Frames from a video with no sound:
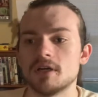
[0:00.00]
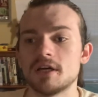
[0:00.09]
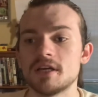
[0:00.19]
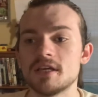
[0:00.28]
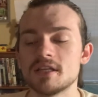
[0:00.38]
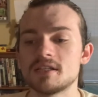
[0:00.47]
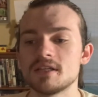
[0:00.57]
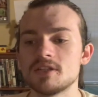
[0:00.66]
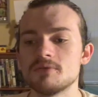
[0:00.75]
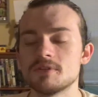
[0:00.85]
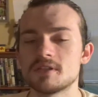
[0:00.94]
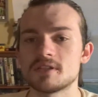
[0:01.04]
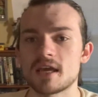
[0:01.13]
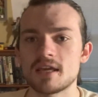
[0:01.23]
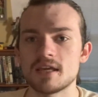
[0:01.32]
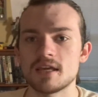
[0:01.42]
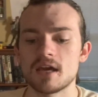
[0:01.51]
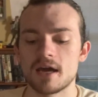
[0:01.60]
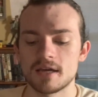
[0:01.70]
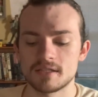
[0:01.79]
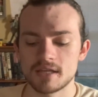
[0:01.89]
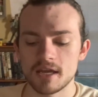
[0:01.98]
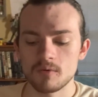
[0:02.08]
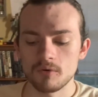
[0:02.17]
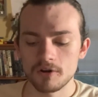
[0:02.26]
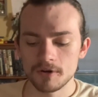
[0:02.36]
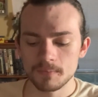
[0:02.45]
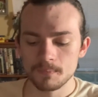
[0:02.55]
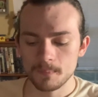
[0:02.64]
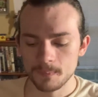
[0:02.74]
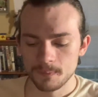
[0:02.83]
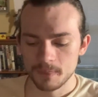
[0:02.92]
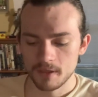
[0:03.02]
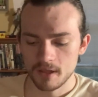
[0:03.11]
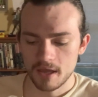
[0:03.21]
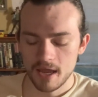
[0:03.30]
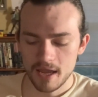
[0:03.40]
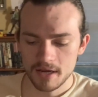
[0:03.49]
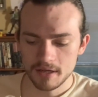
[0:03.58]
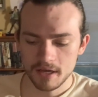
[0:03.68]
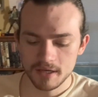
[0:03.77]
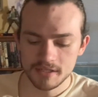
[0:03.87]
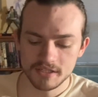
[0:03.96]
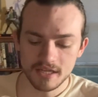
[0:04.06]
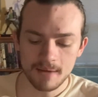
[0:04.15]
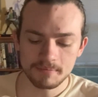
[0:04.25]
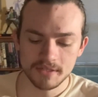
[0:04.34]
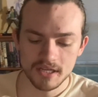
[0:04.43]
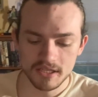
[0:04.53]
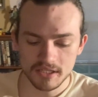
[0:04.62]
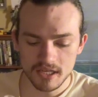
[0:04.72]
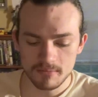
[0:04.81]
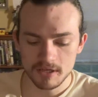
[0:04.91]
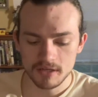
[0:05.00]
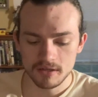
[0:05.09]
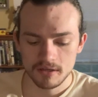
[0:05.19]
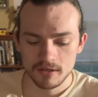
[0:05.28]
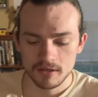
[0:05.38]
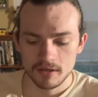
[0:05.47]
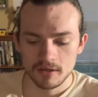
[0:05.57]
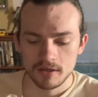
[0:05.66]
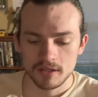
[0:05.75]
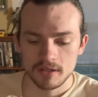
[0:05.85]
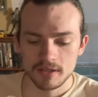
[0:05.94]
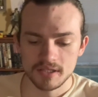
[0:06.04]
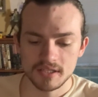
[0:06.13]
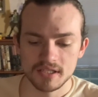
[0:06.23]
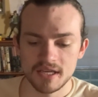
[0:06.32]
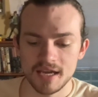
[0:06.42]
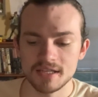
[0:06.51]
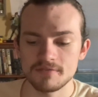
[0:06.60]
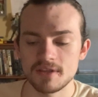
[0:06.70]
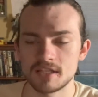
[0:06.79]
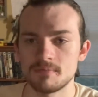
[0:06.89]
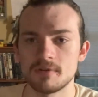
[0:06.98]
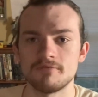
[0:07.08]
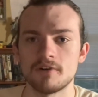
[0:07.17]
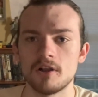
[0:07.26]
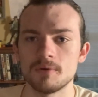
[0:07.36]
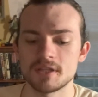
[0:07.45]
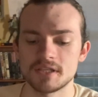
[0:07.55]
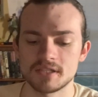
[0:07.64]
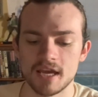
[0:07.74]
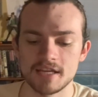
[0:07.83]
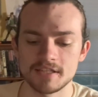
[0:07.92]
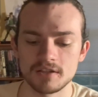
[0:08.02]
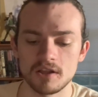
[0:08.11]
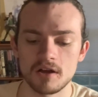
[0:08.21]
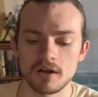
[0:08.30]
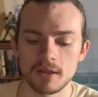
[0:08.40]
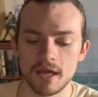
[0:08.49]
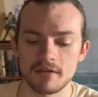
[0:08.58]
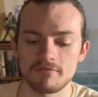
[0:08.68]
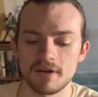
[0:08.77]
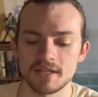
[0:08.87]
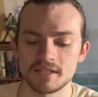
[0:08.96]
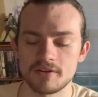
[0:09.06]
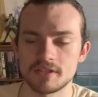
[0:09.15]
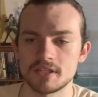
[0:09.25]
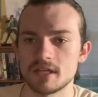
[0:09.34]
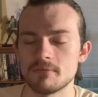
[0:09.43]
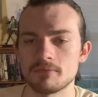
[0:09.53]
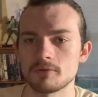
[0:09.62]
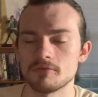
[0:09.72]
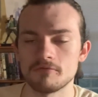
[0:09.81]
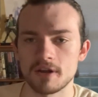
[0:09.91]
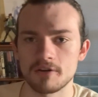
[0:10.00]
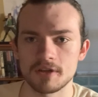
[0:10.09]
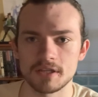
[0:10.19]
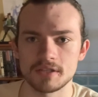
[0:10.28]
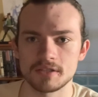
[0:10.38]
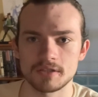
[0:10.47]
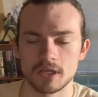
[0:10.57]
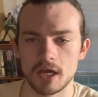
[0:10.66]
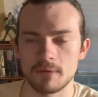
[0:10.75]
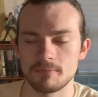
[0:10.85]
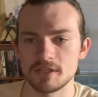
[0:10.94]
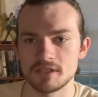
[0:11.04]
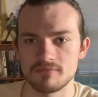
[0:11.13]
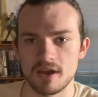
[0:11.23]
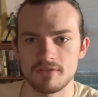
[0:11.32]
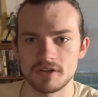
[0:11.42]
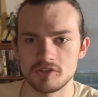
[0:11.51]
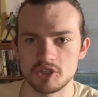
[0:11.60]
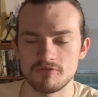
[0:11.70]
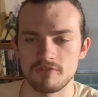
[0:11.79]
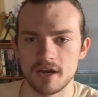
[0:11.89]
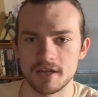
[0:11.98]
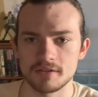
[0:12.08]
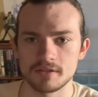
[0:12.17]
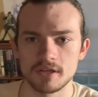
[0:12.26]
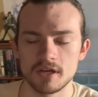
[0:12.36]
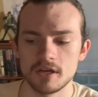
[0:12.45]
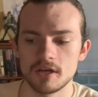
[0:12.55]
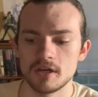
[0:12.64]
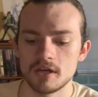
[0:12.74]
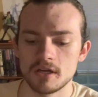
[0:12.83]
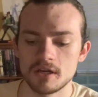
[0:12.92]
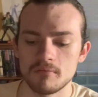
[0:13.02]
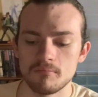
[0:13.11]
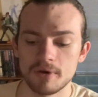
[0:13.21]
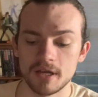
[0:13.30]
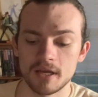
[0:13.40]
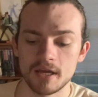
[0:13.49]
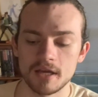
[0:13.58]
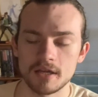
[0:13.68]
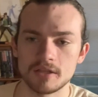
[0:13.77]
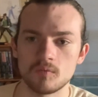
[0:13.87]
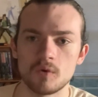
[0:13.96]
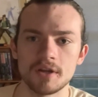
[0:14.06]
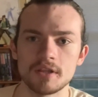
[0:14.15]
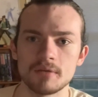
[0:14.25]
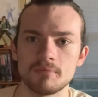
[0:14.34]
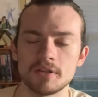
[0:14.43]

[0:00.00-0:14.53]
he gets sent to a psych ward, and he stops seeing the demon. This detective that's been following this case along like finds out it's him through various pieces of evidence she finds. But one of the